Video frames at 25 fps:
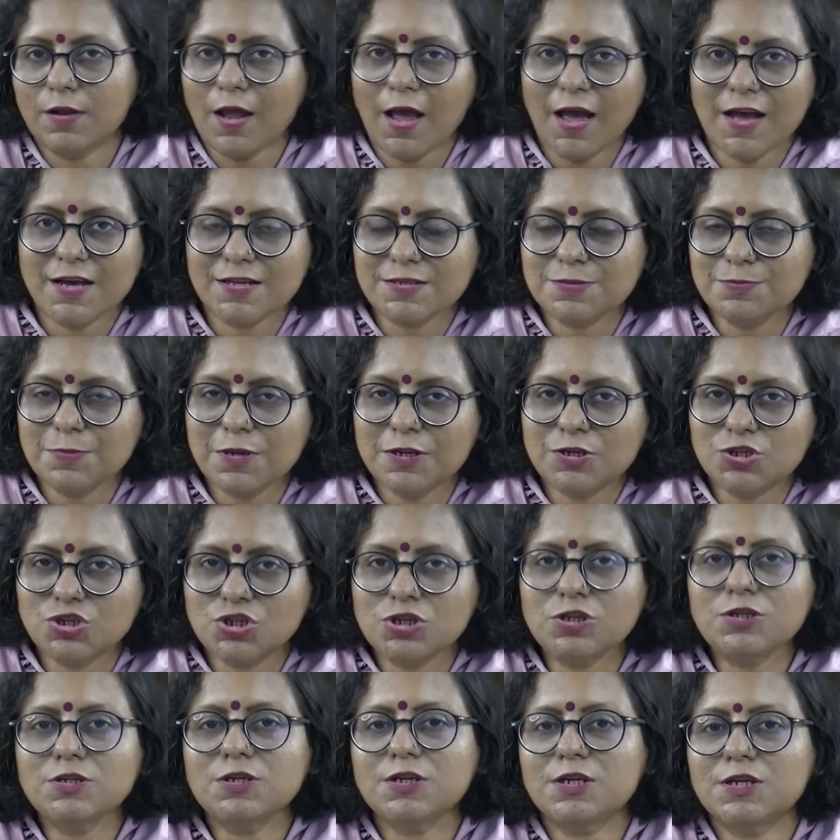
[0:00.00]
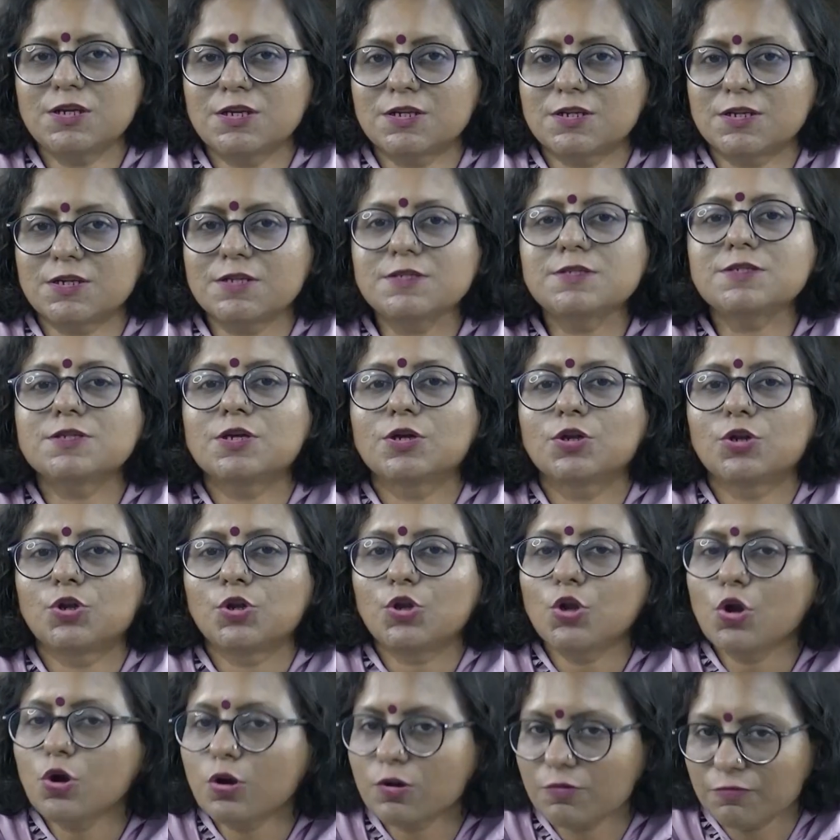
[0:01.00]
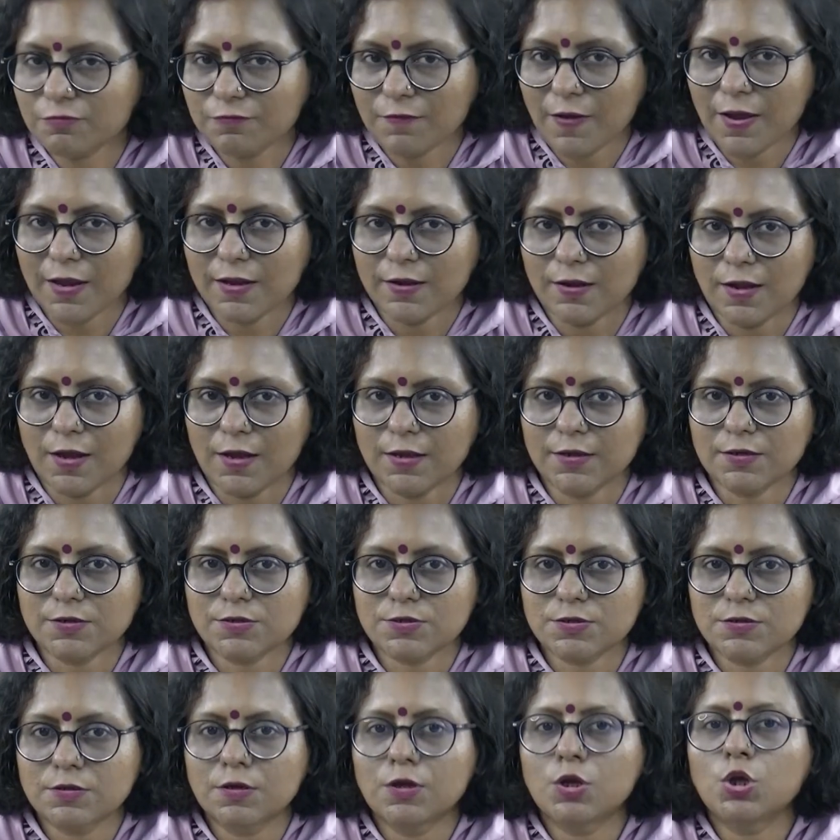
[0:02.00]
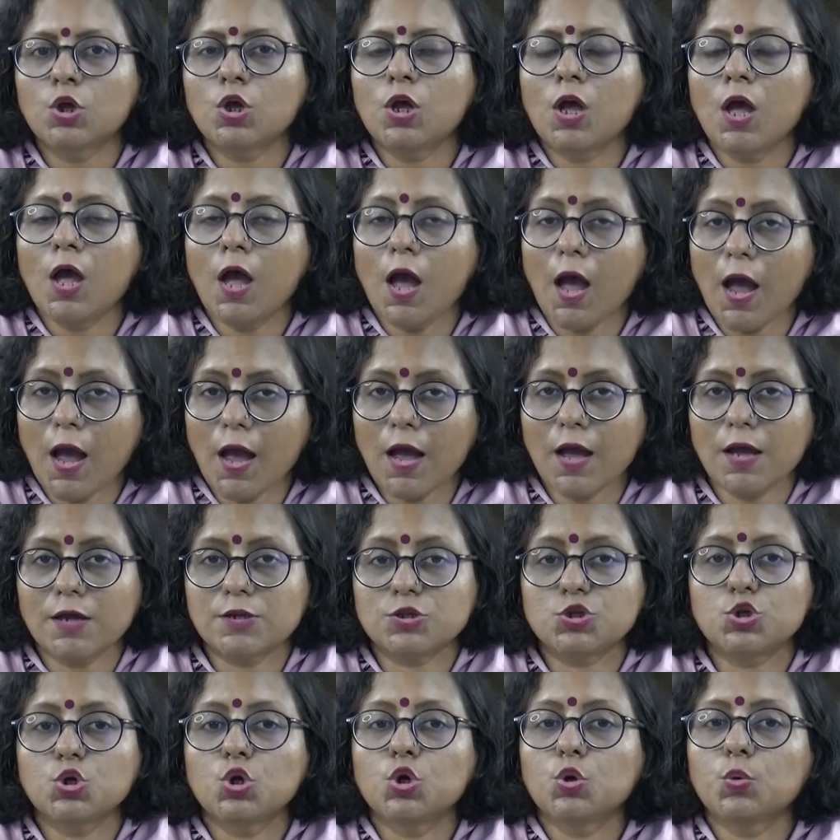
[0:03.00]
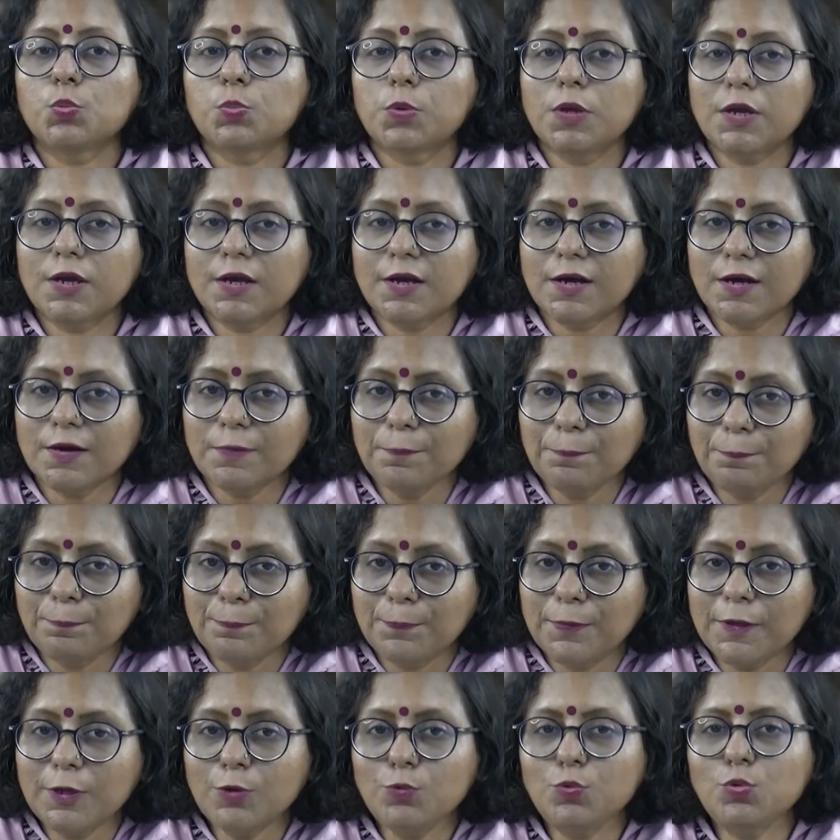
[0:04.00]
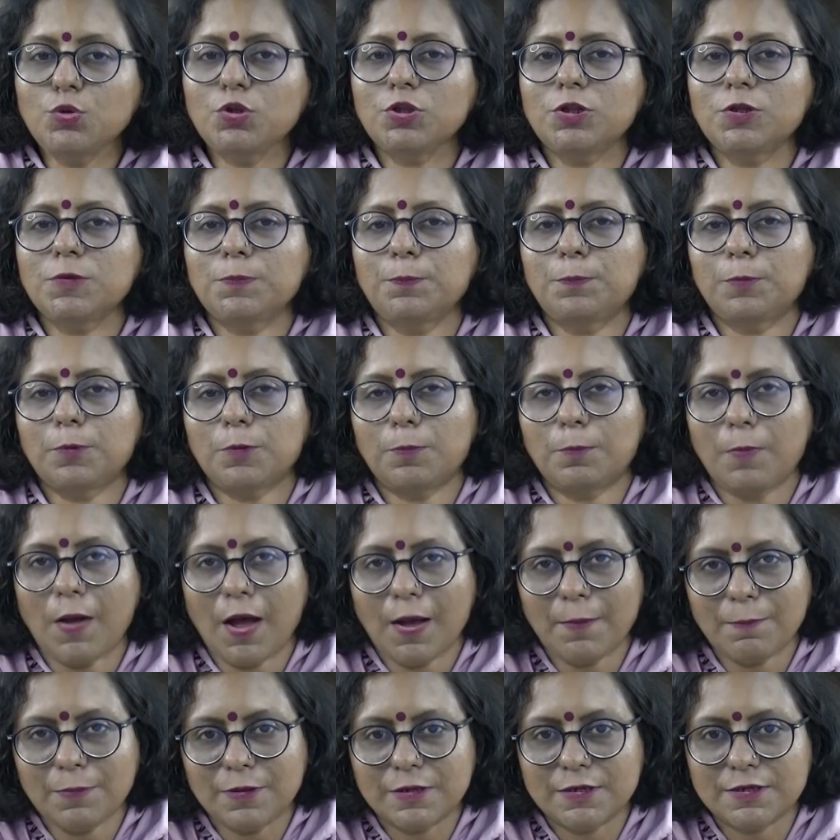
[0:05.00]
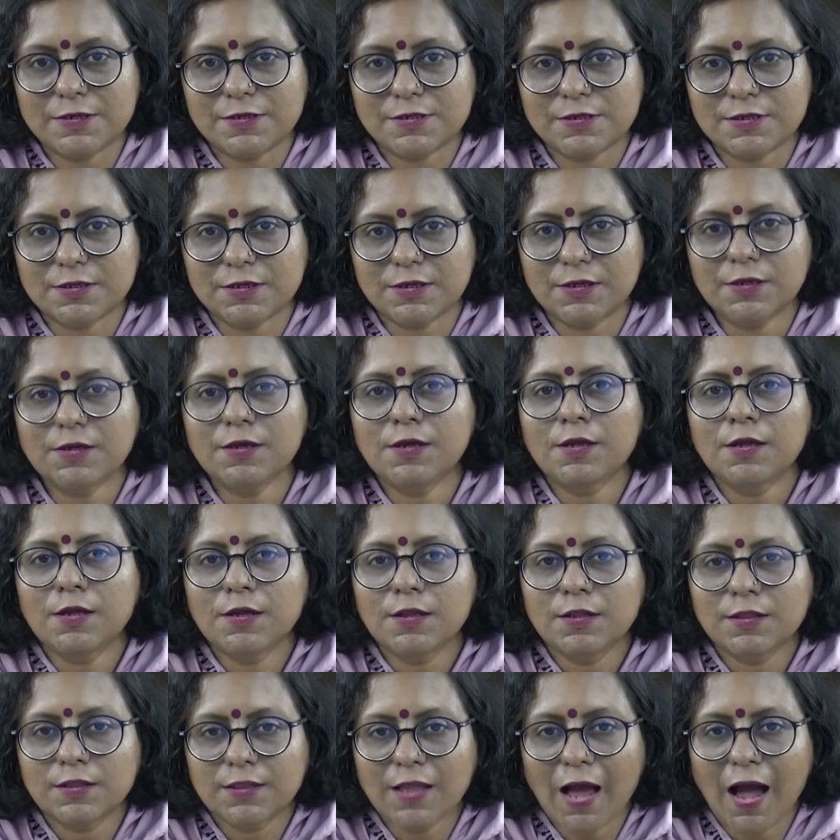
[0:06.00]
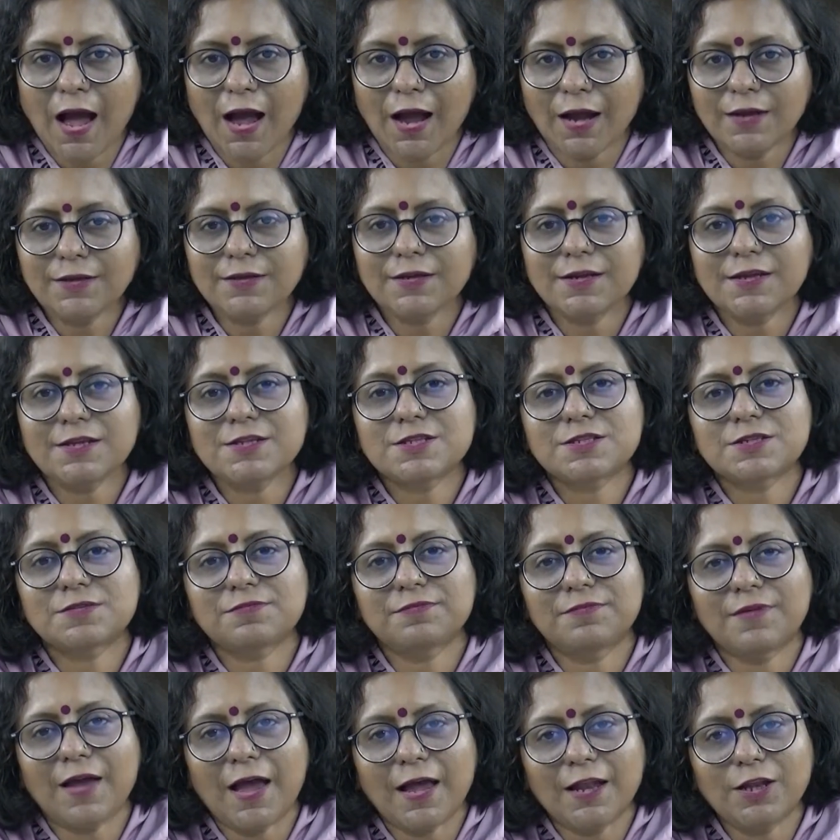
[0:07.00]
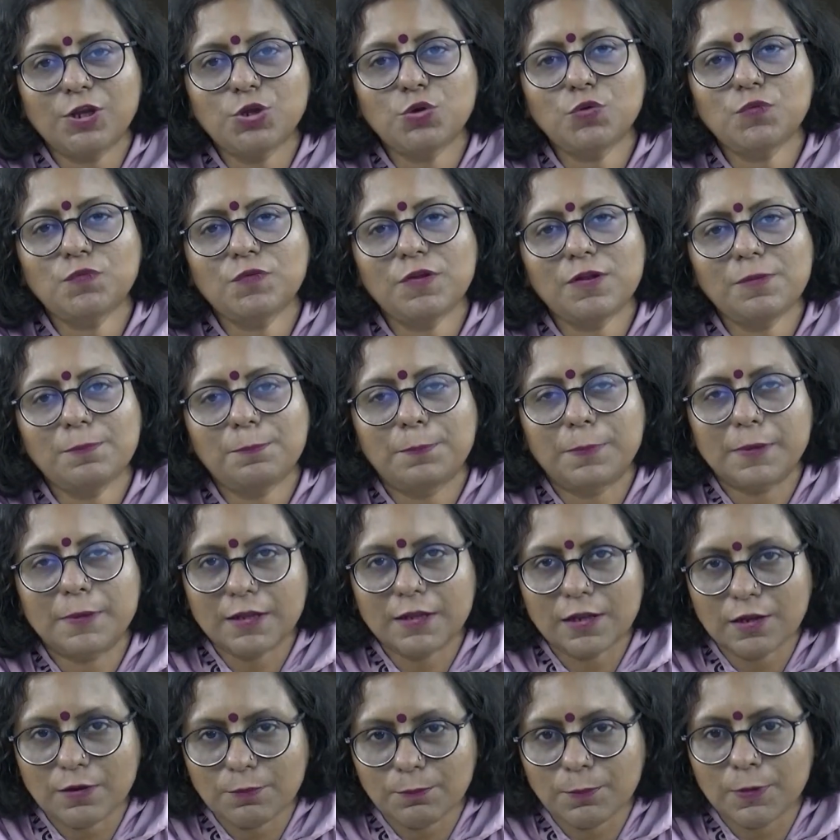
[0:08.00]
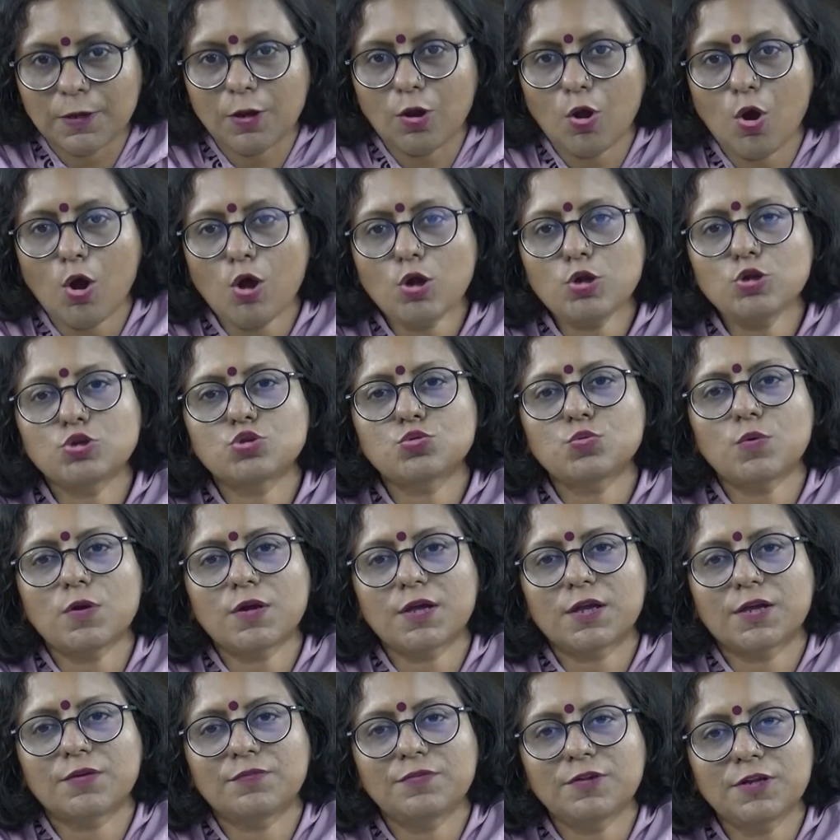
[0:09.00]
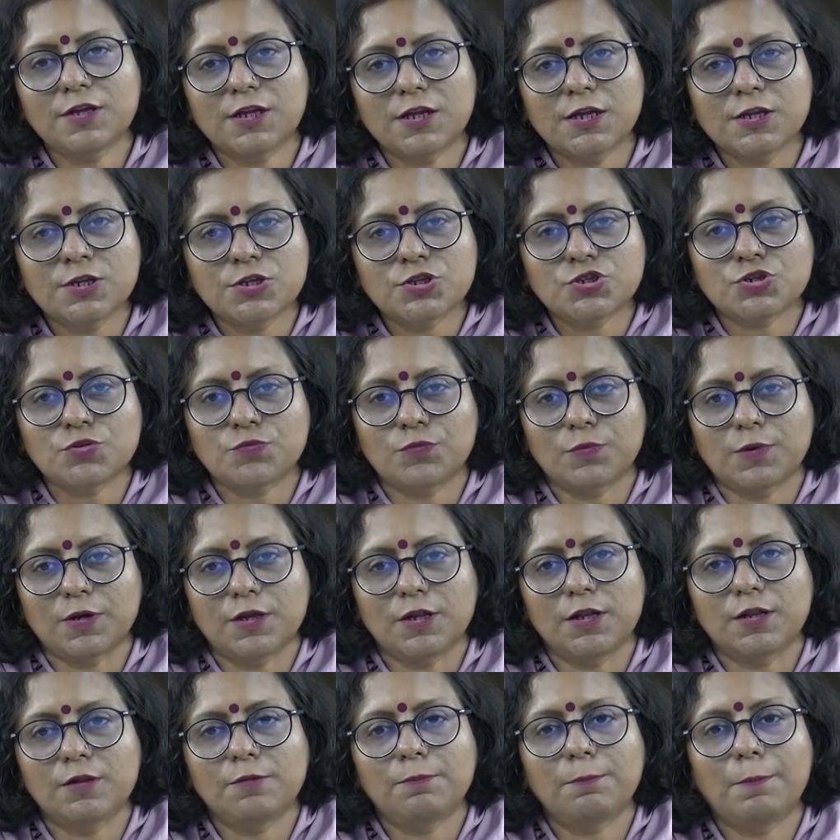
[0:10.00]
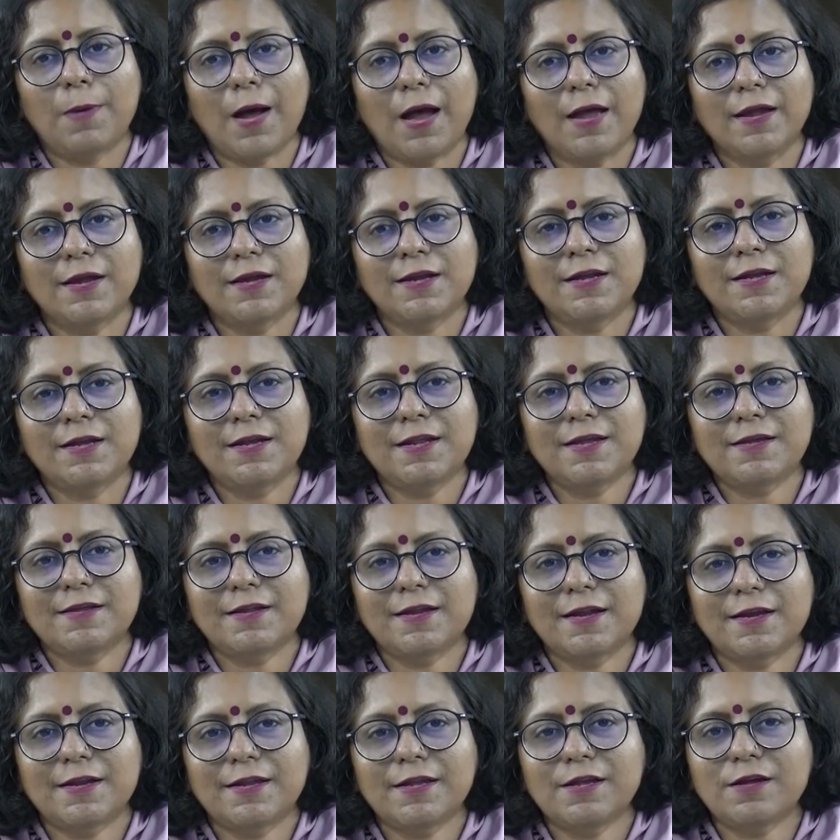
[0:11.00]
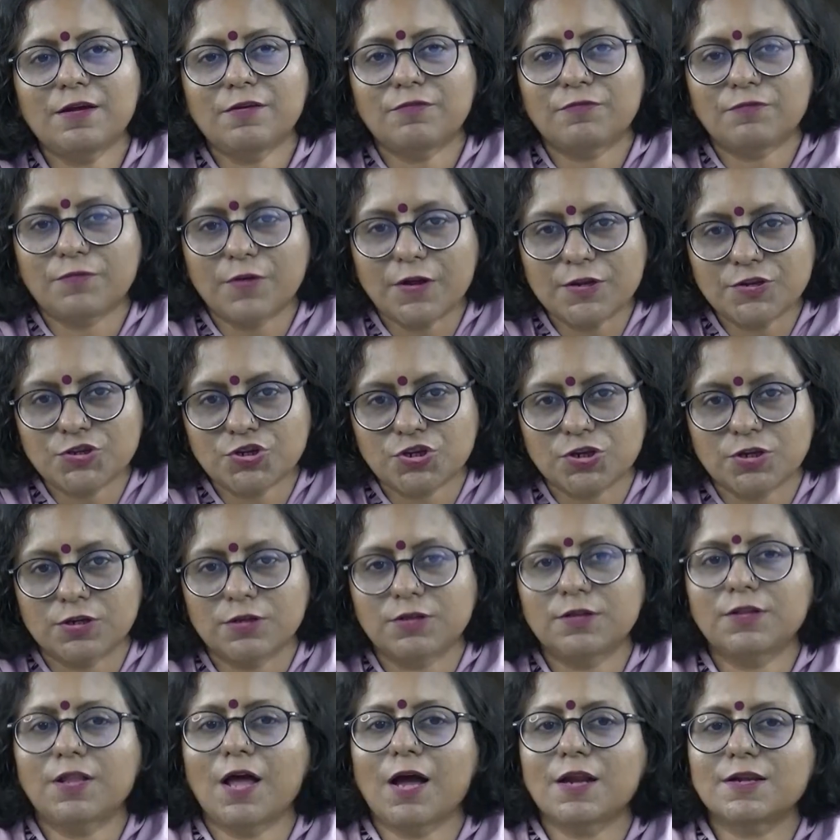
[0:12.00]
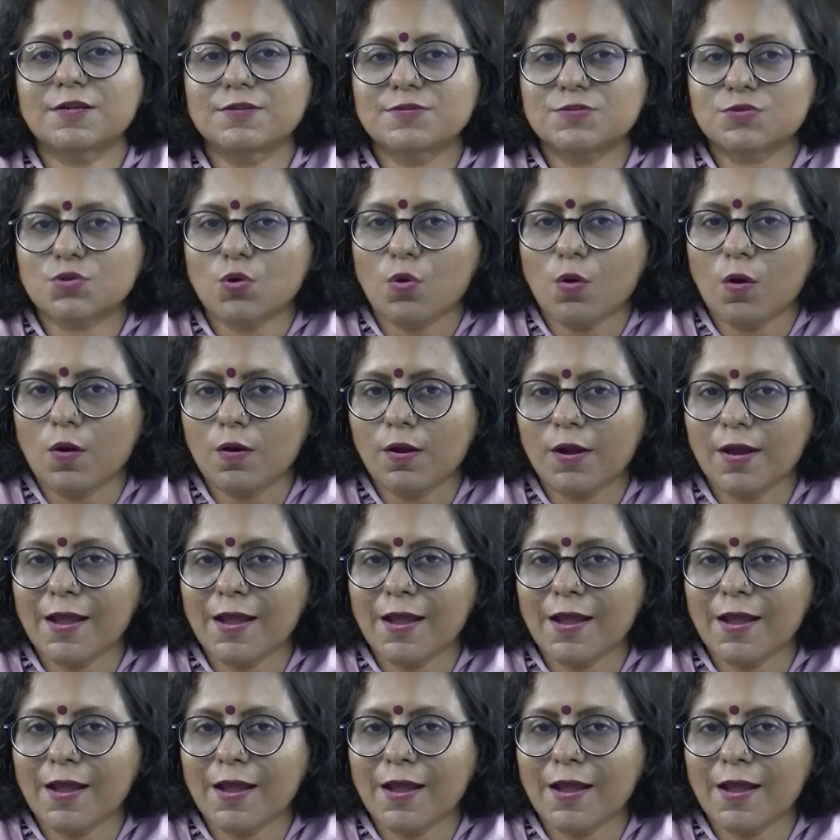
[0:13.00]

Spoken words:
As mentioned, it is not finite, and we compute the probability that its value will belong to a given interval by integrating a function that is called